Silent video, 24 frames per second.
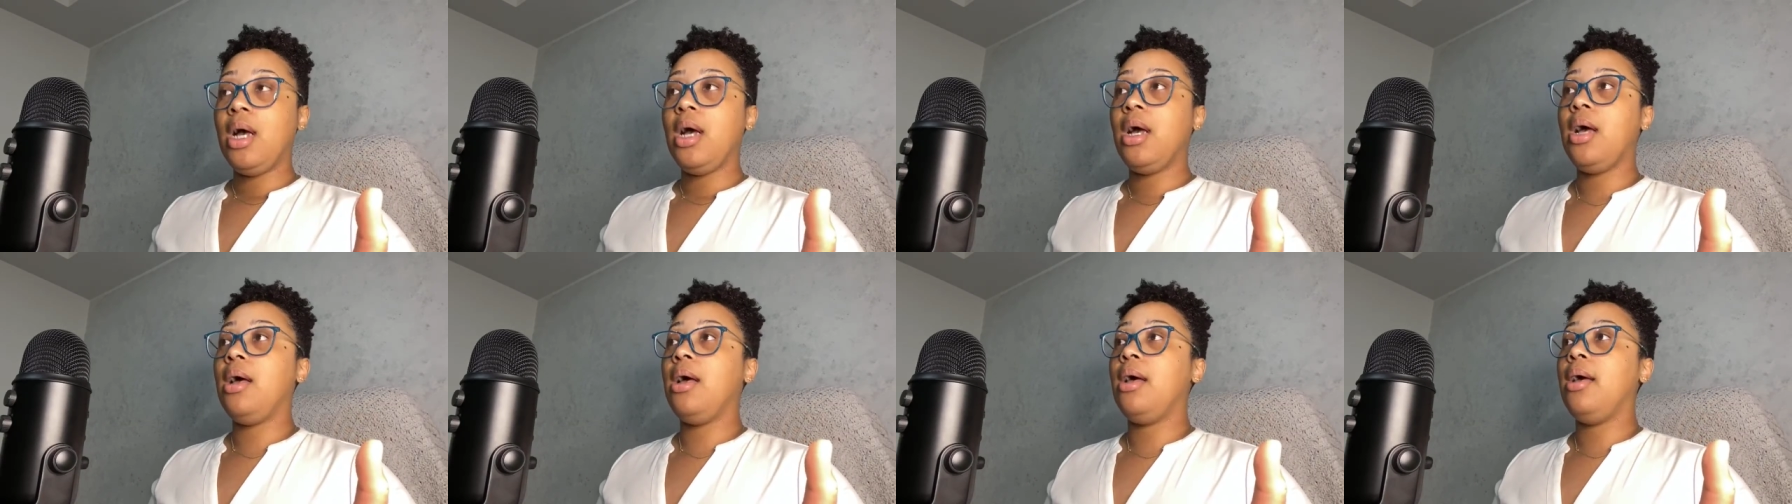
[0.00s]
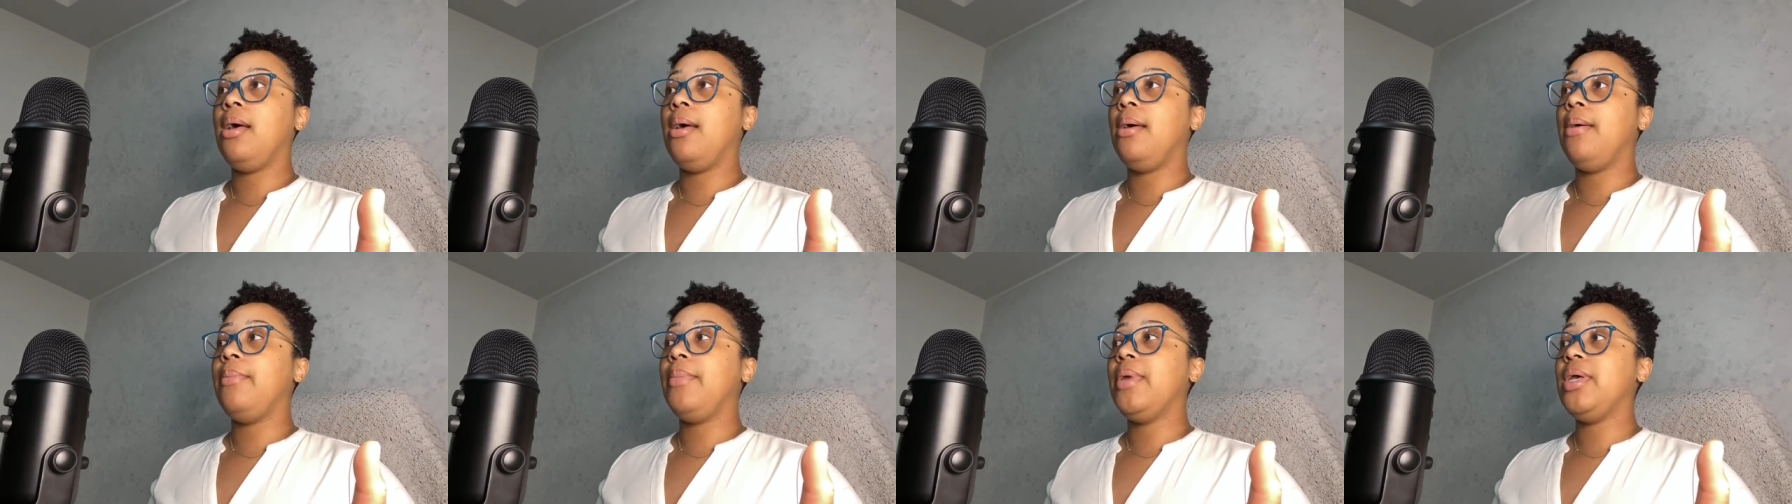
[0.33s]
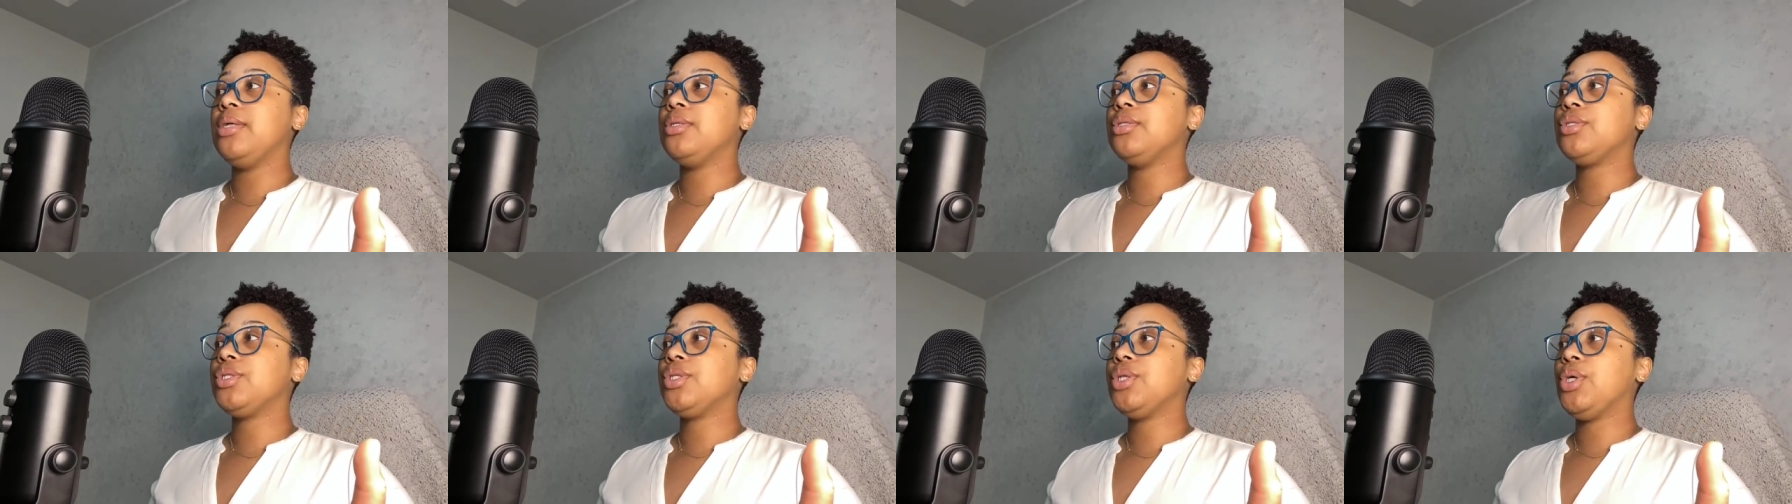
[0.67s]
Um,
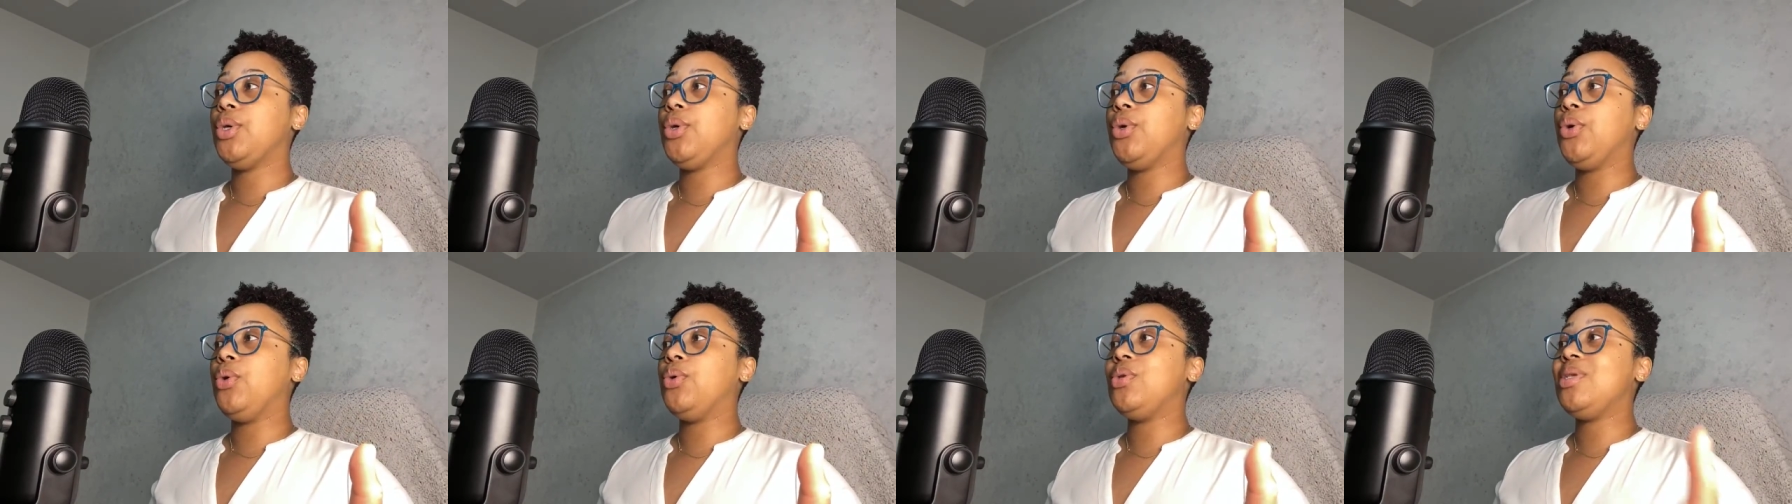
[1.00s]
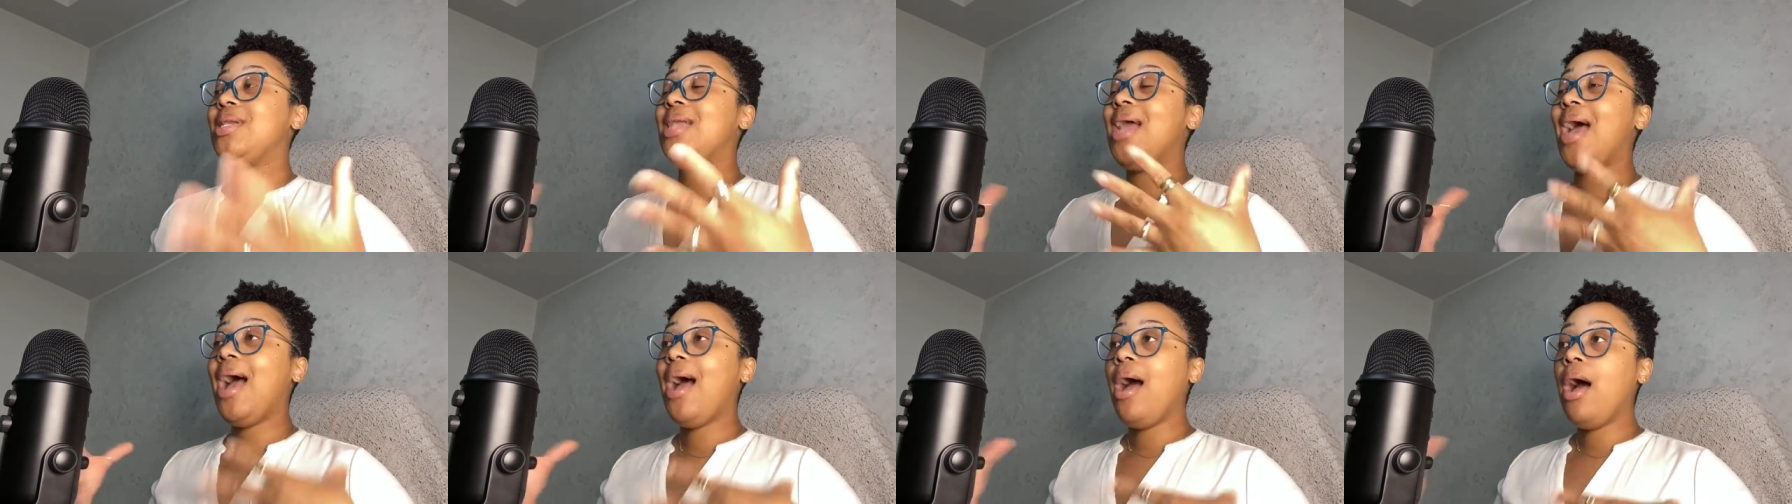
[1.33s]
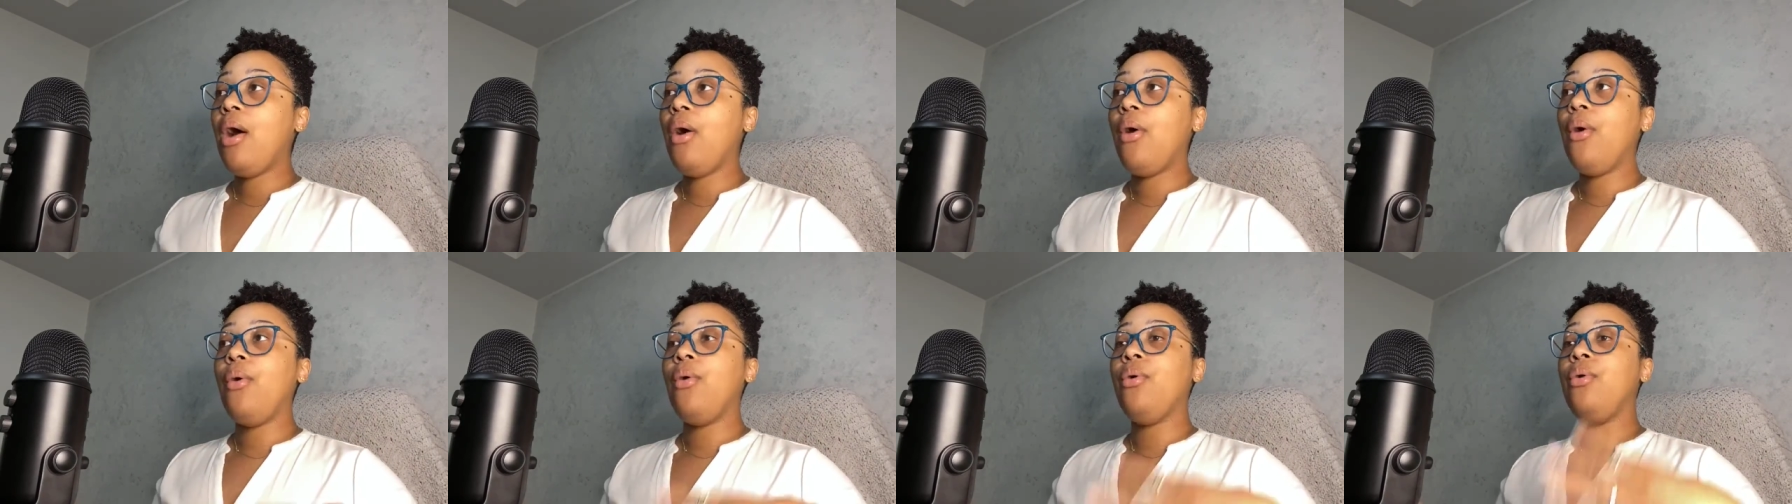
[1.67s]
and so
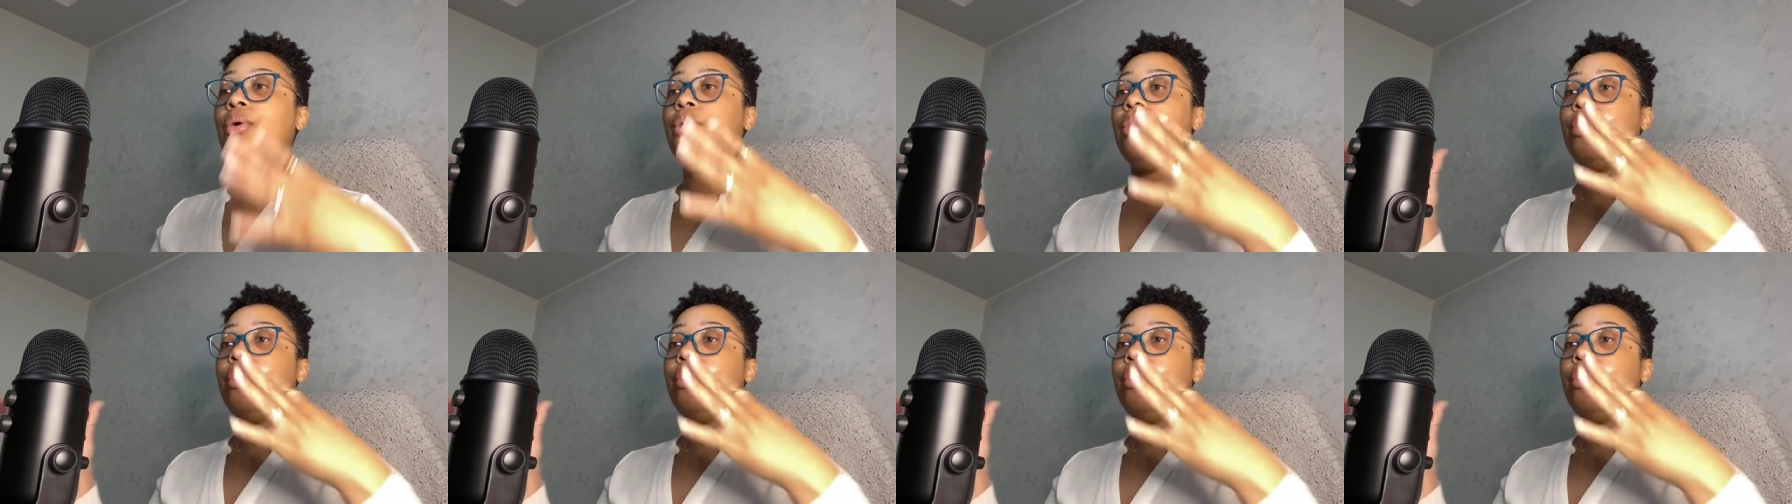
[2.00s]
now